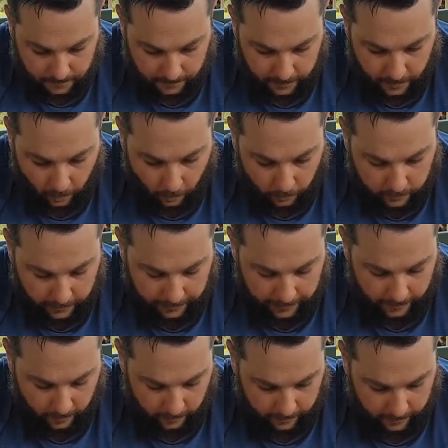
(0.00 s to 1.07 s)
The only
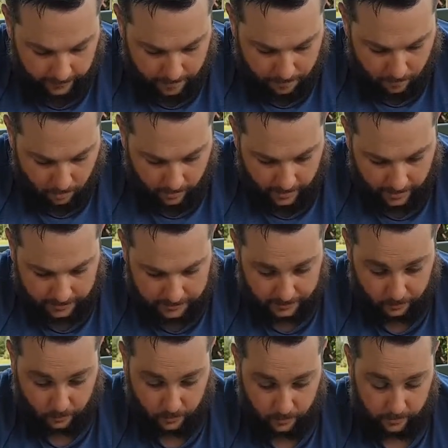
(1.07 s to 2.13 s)
thing on there that might actually
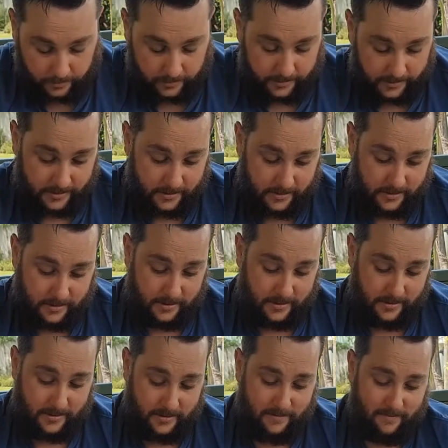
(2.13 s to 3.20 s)
work
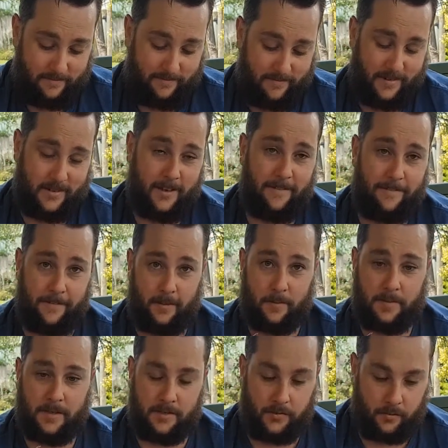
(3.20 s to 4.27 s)
is that Phillips
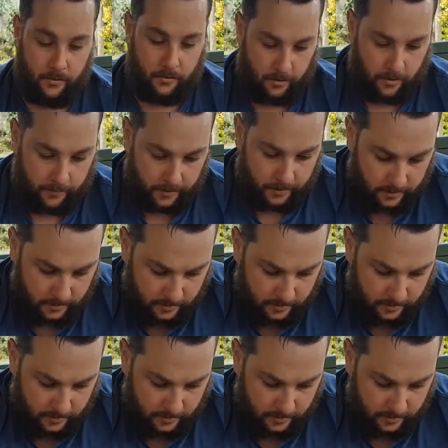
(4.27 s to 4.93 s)
head screwdriver.